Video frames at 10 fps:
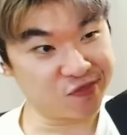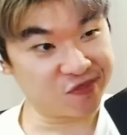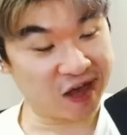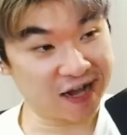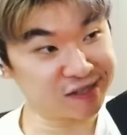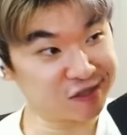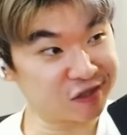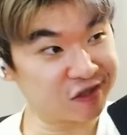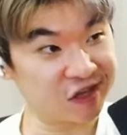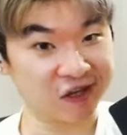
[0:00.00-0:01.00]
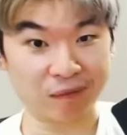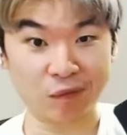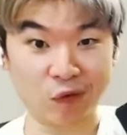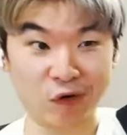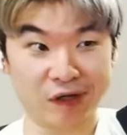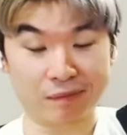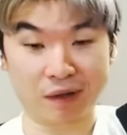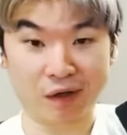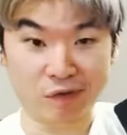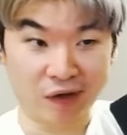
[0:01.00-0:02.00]
That's the thing I'm worried
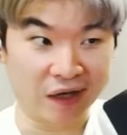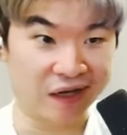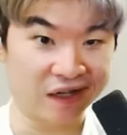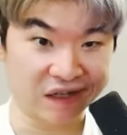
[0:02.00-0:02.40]
about, right?